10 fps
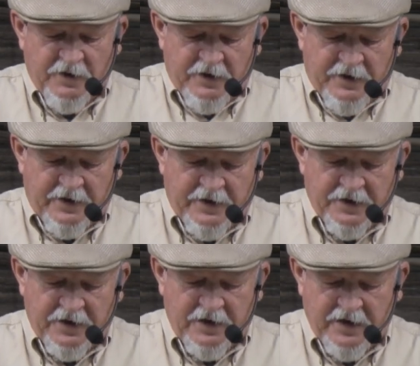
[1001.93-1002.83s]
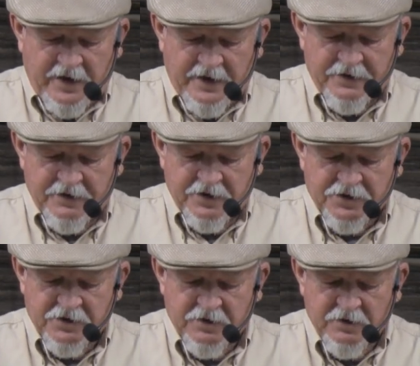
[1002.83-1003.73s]
and he had
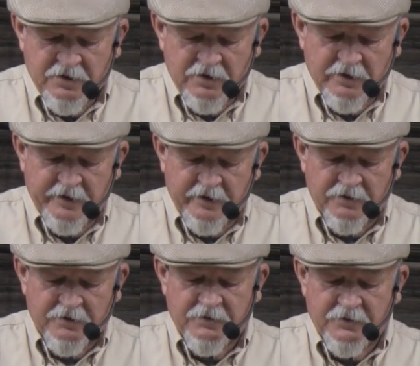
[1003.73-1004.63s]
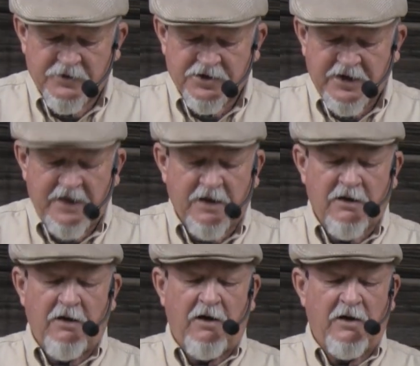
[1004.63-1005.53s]
this little Santa
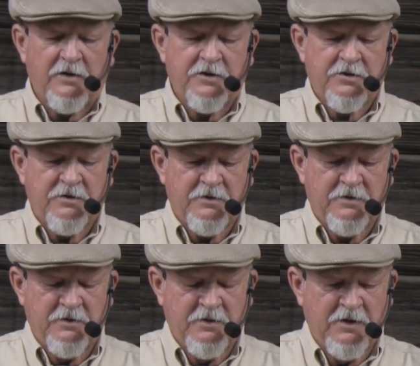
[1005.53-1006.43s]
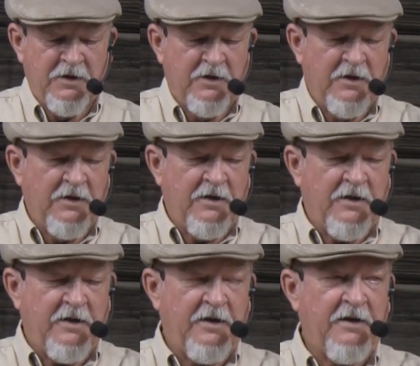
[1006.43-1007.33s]
Claus.
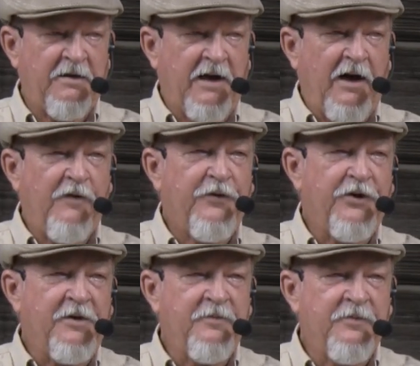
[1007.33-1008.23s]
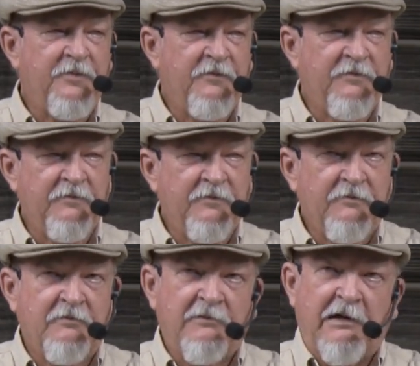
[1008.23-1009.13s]
And I offered him
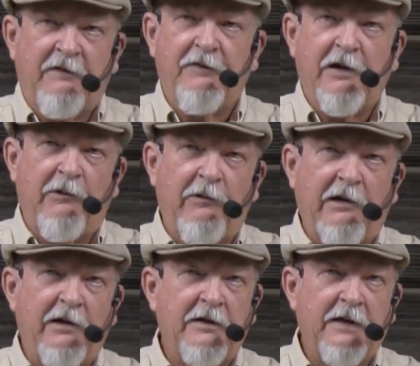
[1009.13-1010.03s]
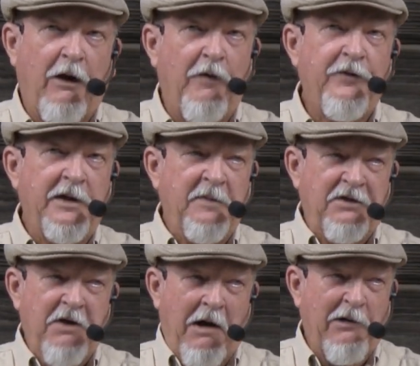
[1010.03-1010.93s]

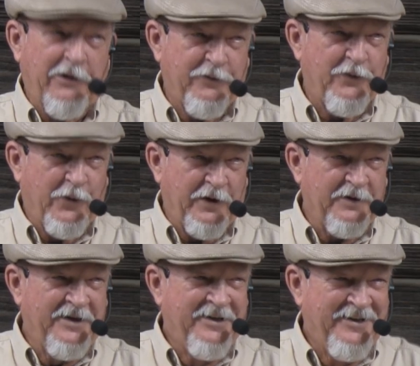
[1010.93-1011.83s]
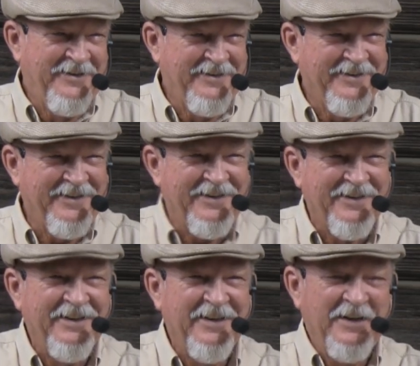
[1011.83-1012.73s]
$1 for
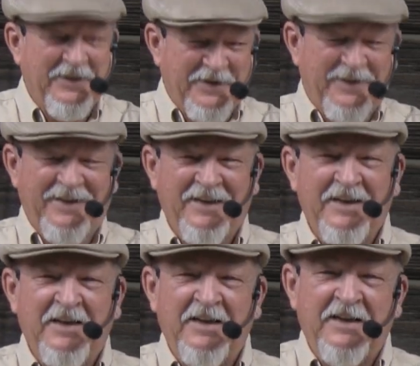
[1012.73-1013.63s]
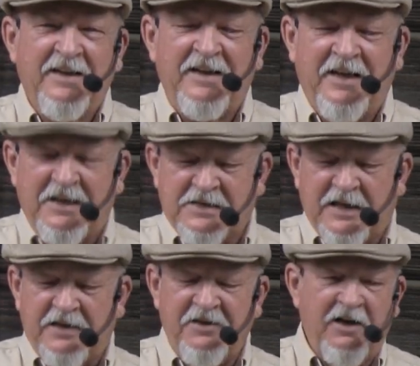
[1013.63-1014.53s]
it. And he
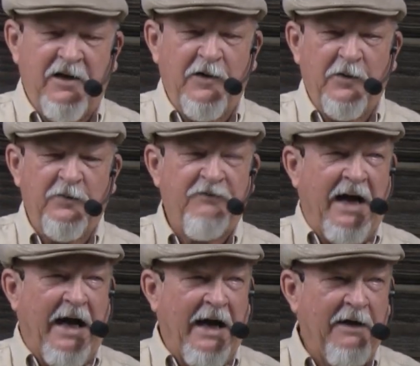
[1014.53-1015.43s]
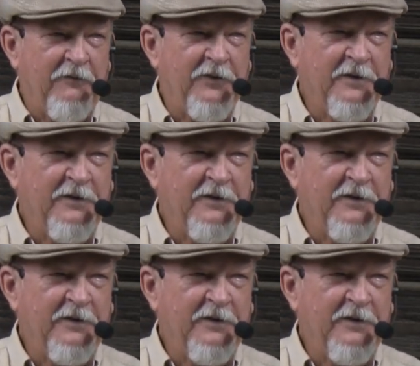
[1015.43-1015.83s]
said, no, 5.